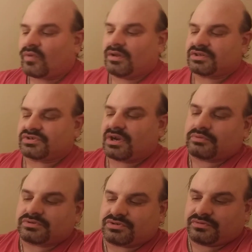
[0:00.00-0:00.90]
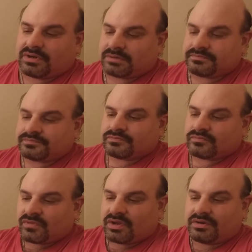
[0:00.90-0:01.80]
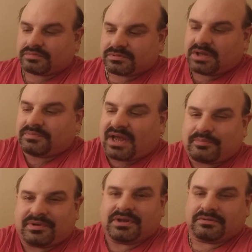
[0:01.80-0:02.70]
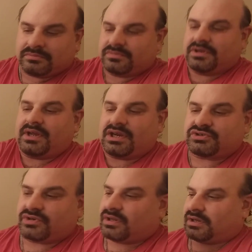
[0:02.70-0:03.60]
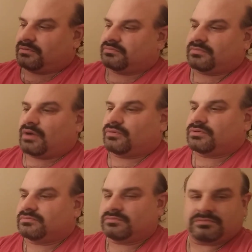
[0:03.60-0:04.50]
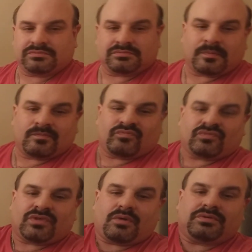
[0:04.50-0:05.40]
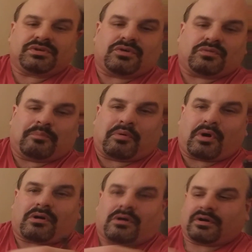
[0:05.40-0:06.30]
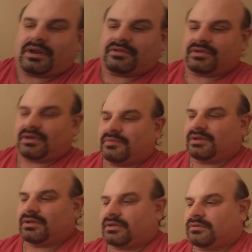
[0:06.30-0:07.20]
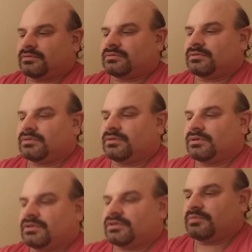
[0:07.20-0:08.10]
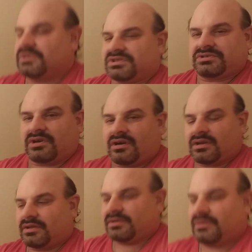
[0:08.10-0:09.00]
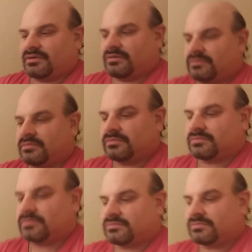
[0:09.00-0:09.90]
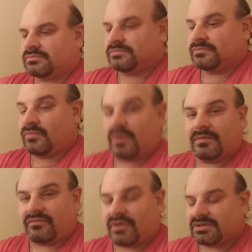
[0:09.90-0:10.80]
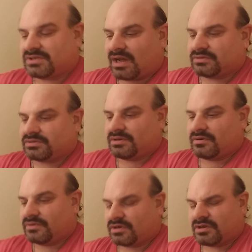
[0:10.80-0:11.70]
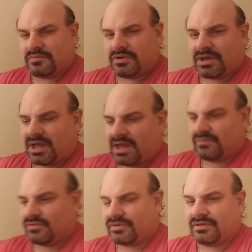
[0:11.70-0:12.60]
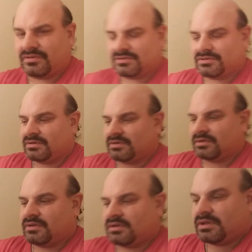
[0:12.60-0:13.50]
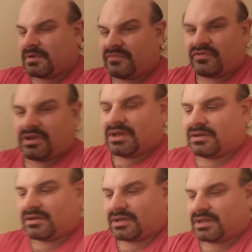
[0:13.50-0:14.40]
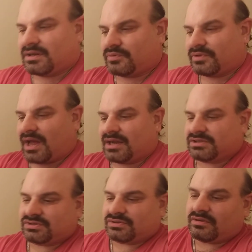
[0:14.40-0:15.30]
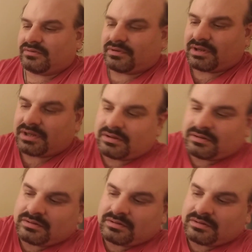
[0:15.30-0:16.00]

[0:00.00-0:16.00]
Unless you're able to, keep tapping it in the ashtray. Like, I wouldn't go to a bar or anything. I mean, like, you're busy talking or even a friend's house, and you're communicating with others. You might forget and, like, end up with ashes all over, like,